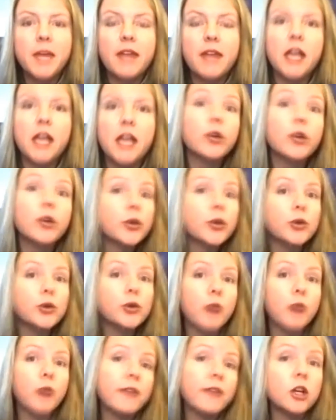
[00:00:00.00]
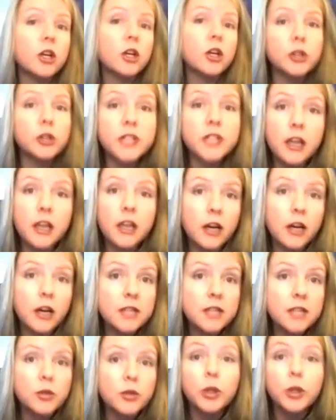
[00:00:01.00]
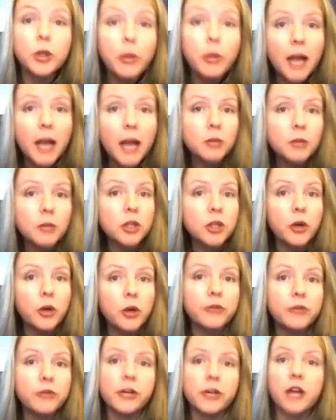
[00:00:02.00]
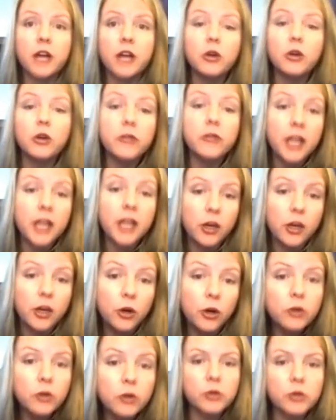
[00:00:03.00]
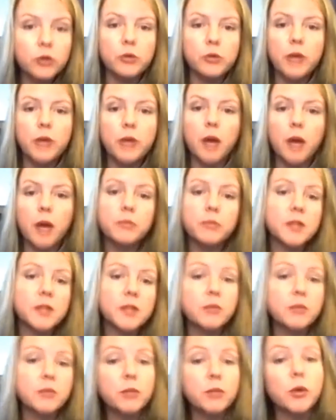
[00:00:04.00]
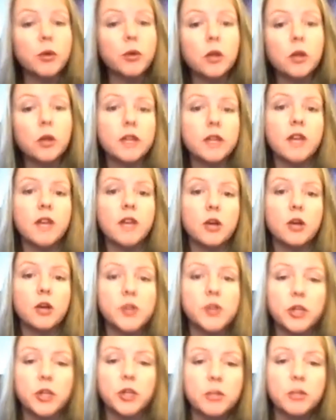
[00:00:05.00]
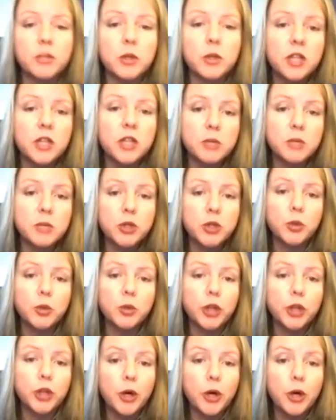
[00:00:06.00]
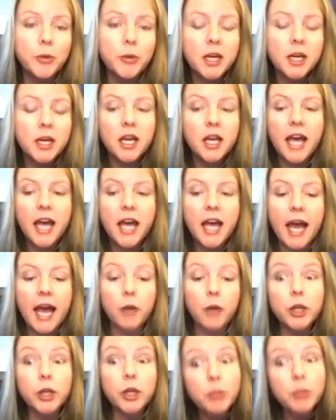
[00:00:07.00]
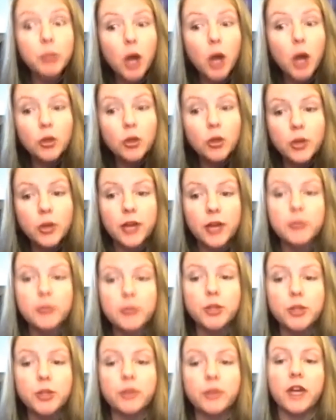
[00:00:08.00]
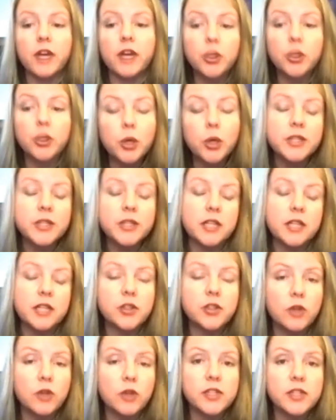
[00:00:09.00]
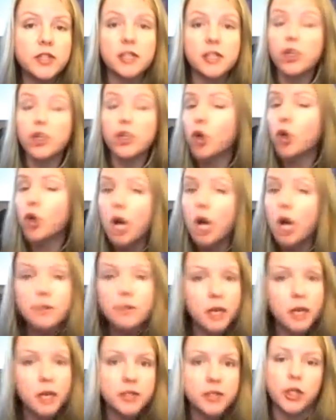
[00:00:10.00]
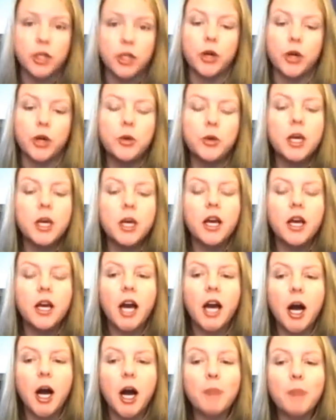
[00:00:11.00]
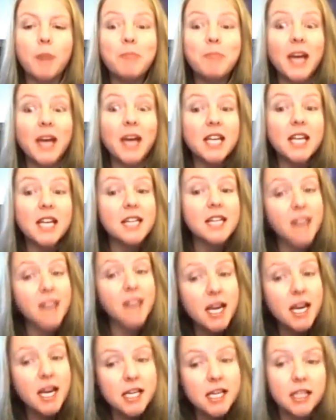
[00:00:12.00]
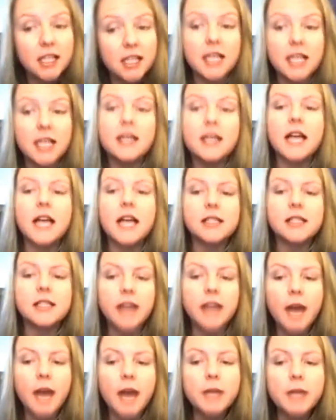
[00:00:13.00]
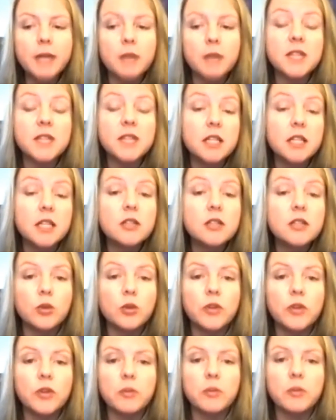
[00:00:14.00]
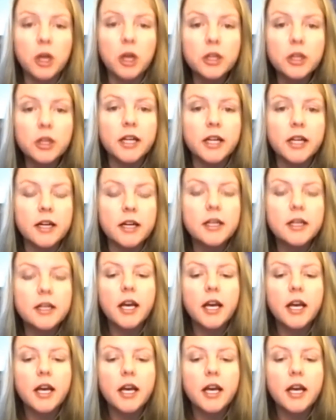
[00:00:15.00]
They include Rafael Gutierrez, Julio Palomino, and Fernando Oviedo, who some people in the Arizona community I'm sure will know. And we're going to partner with them to provide Corescan services across Mexico. But excitingly, as the lab comes into North America,